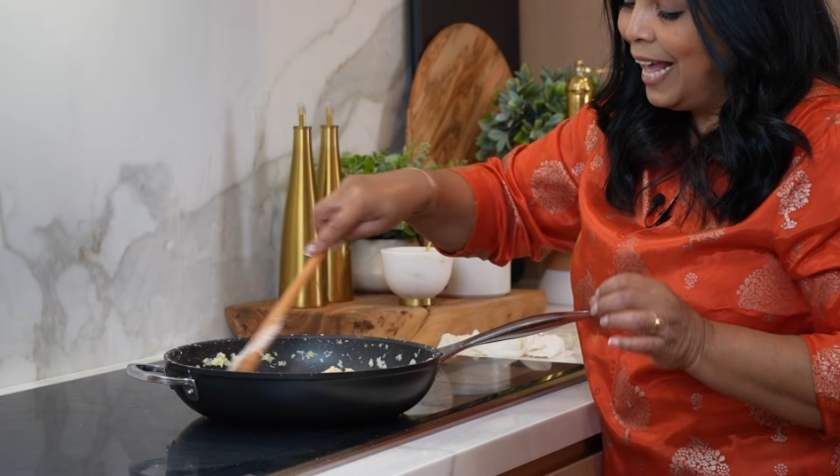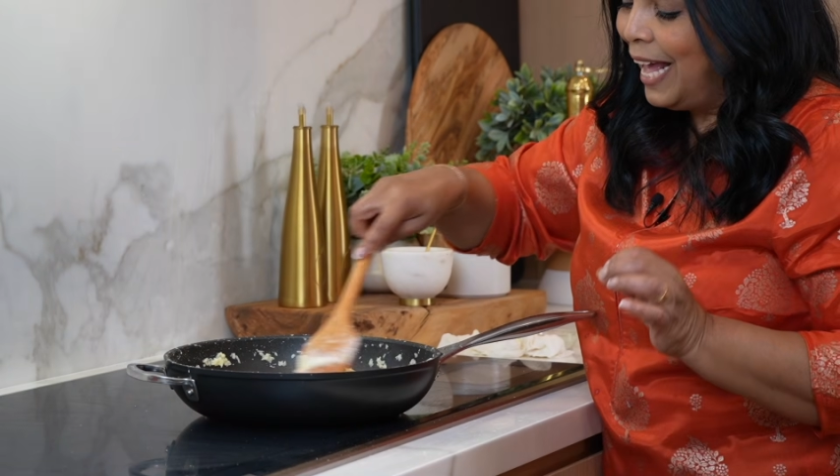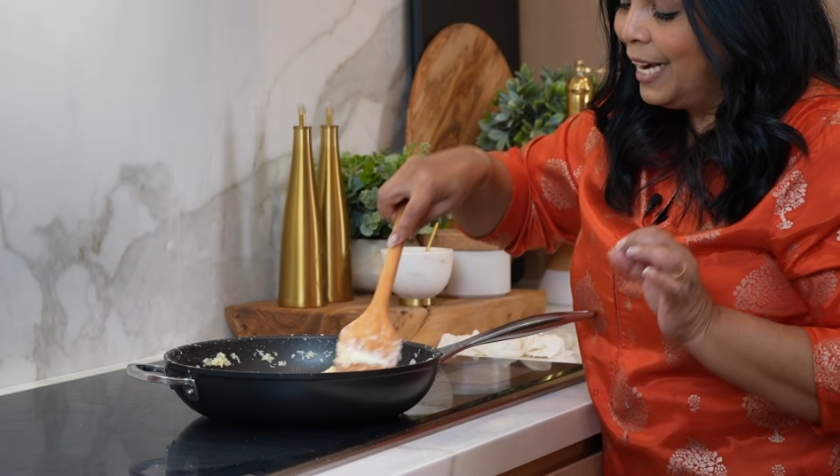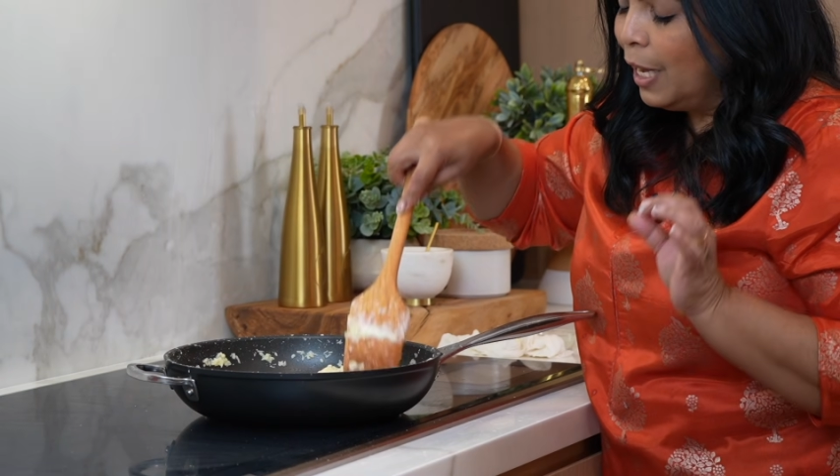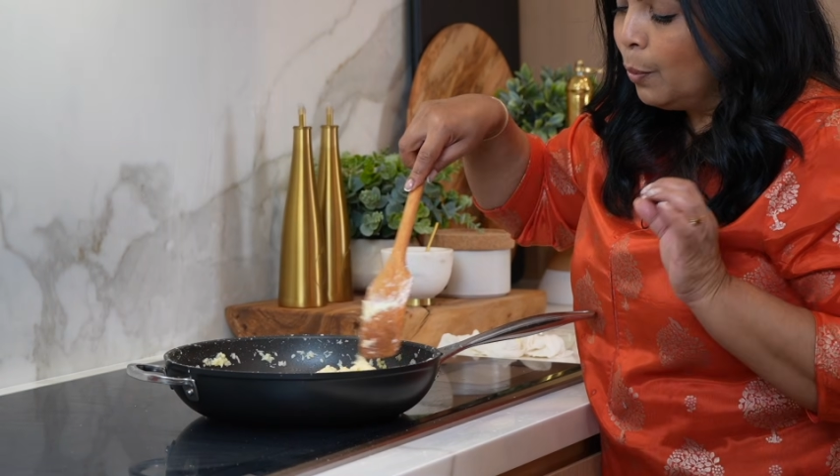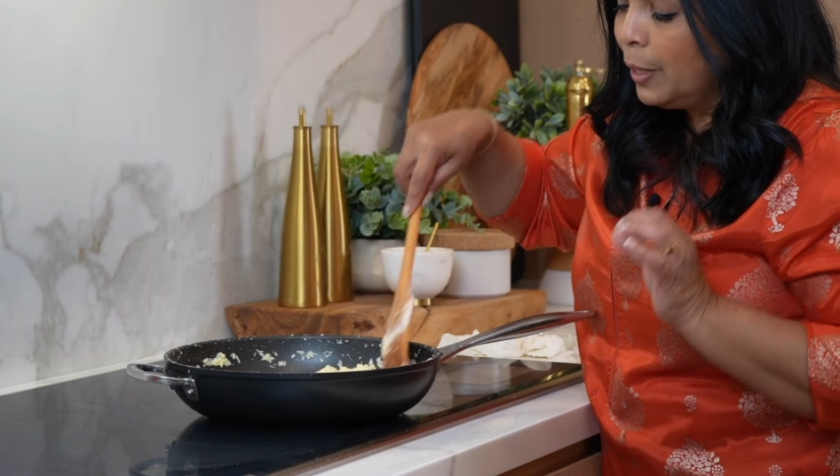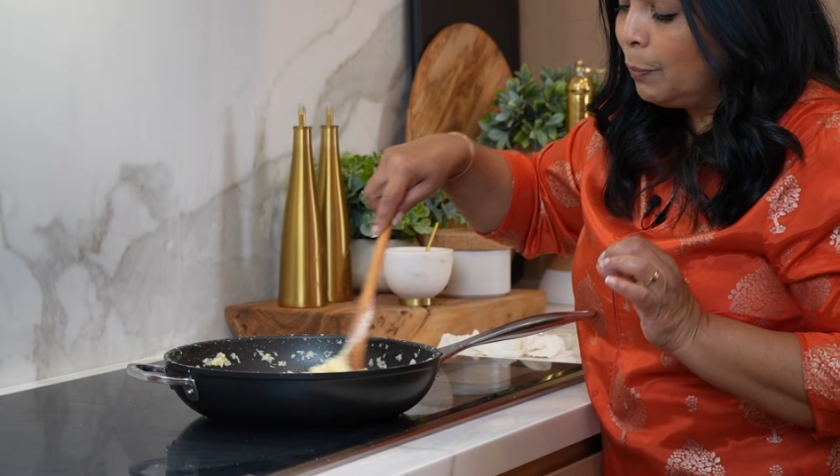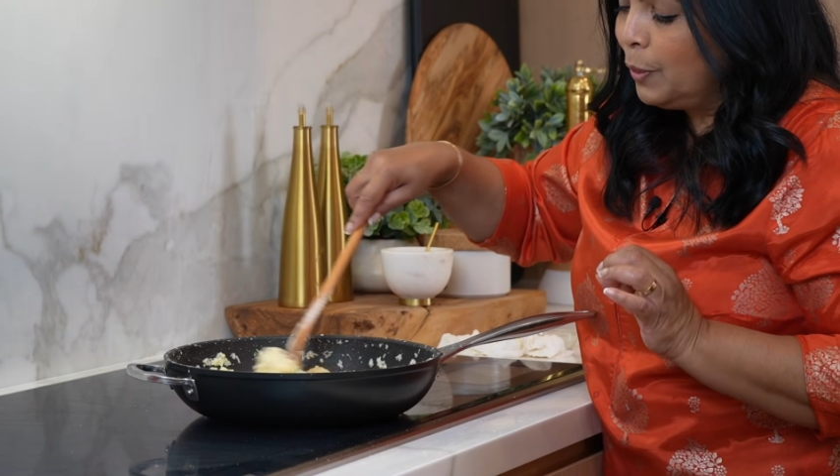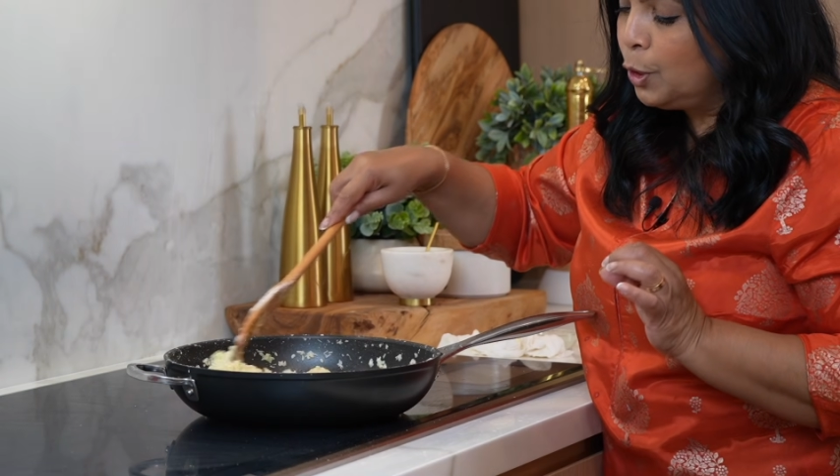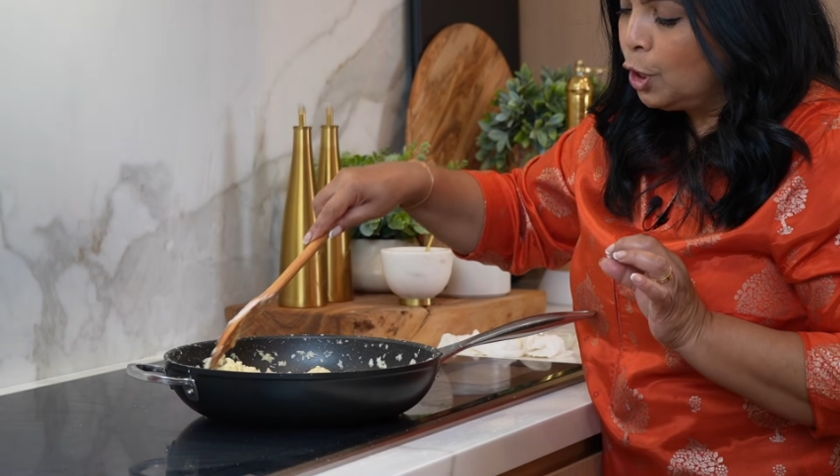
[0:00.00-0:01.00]
And now that
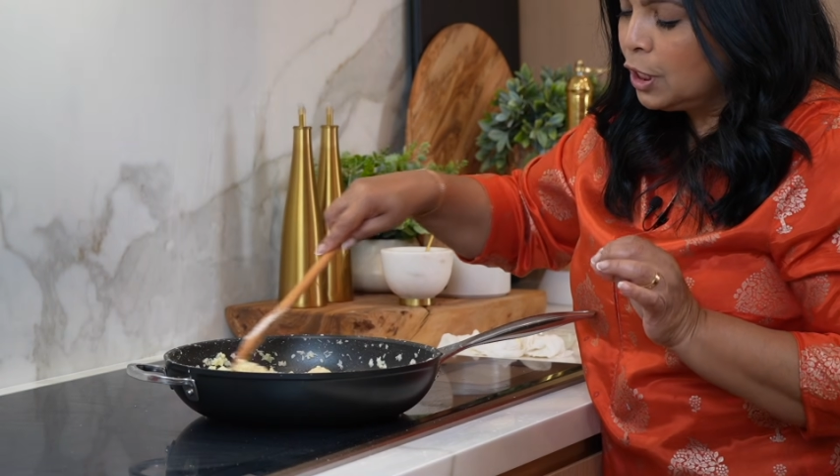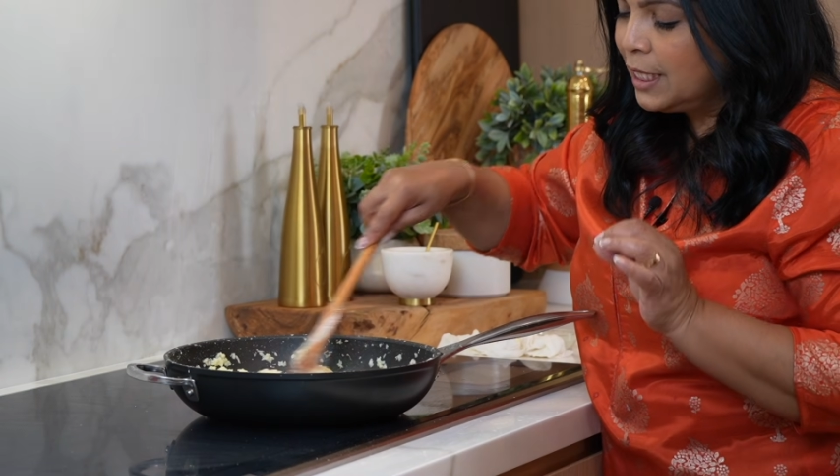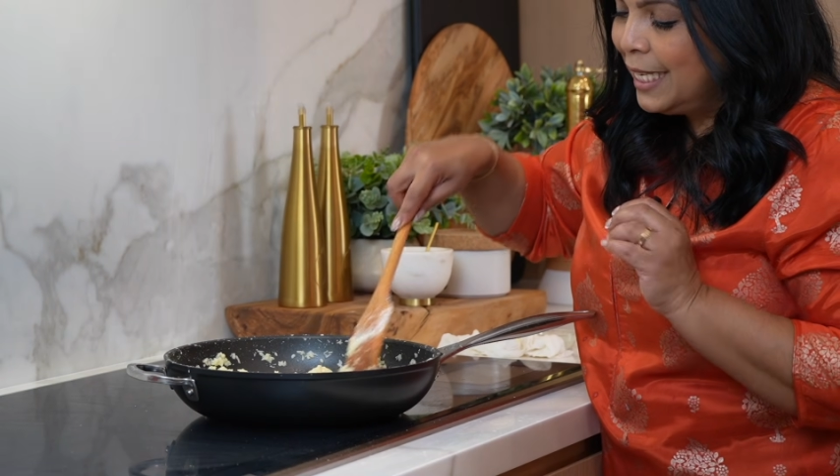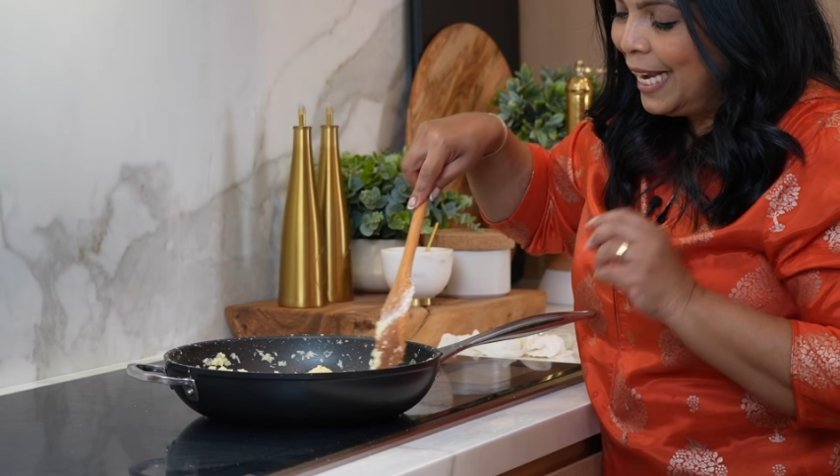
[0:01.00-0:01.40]
we do not see